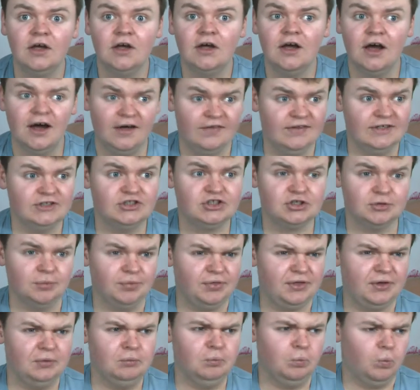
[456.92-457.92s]
And then
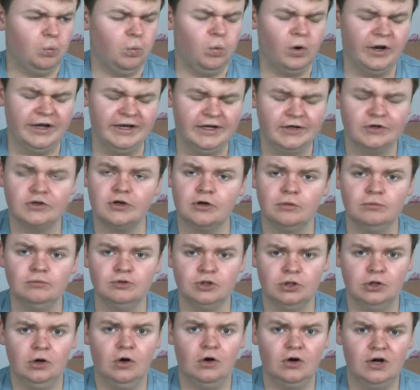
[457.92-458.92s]
something weird
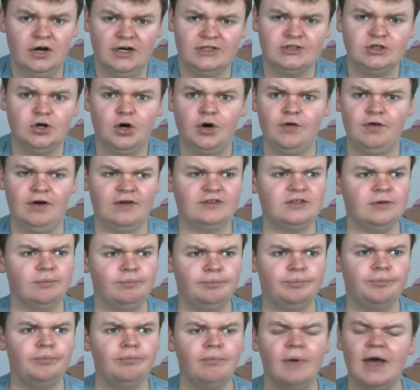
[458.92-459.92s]
comes along and I sort of have
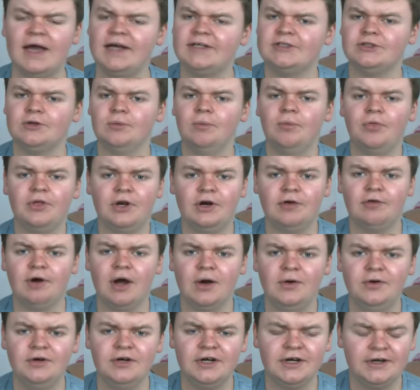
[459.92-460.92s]
to make something
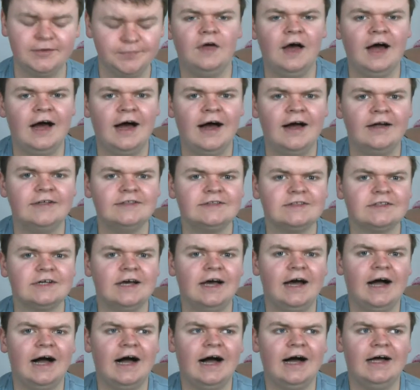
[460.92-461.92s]
around it. That,
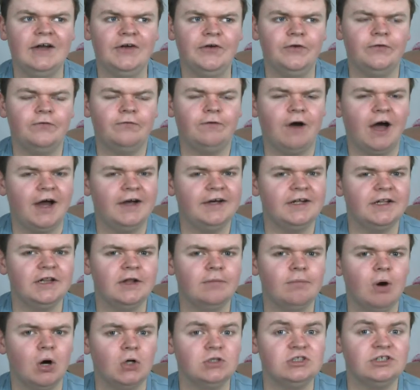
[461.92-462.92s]
and finding
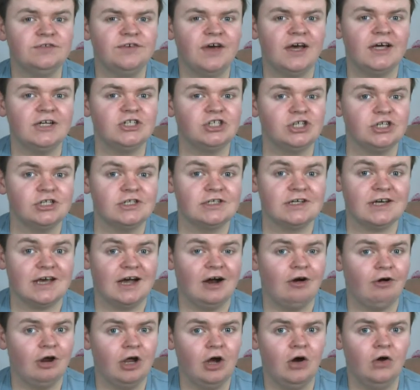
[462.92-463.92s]
the motivation to
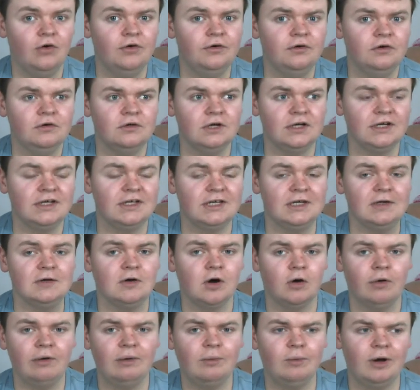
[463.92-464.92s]
carry on and keep
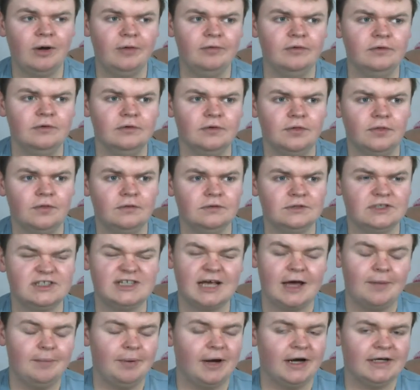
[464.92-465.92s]
going when
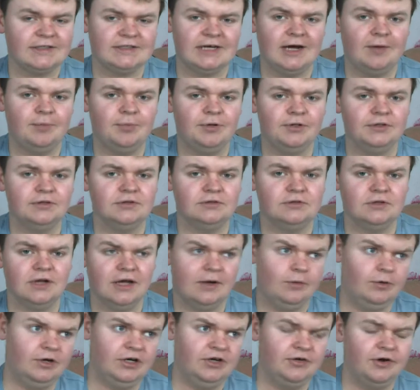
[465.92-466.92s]
setbacks happen,
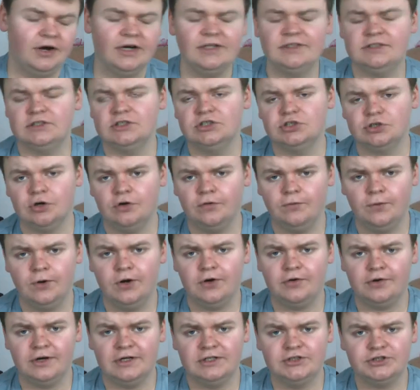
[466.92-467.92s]
like when your editing software
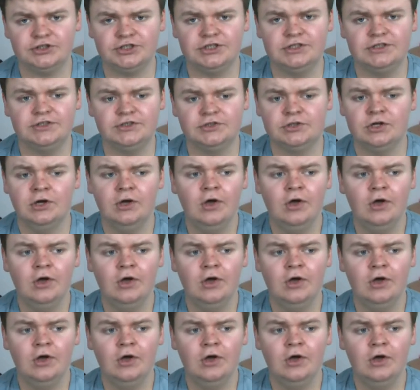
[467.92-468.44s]
crashes,